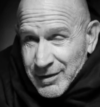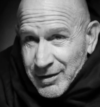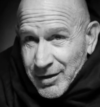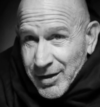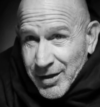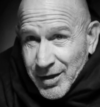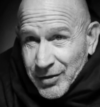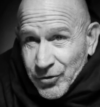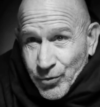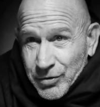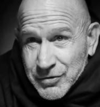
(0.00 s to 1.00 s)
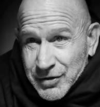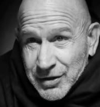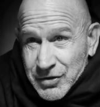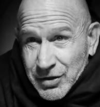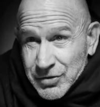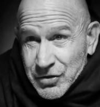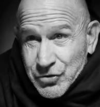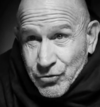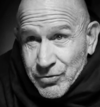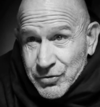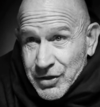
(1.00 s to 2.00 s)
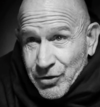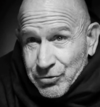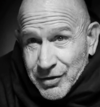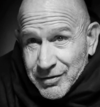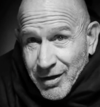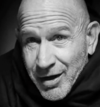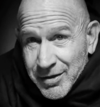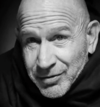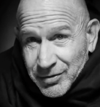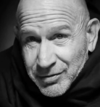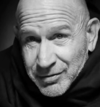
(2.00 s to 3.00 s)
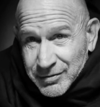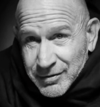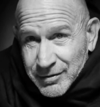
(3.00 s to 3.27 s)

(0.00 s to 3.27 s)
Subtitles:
He, in the worst sense, construes their denial.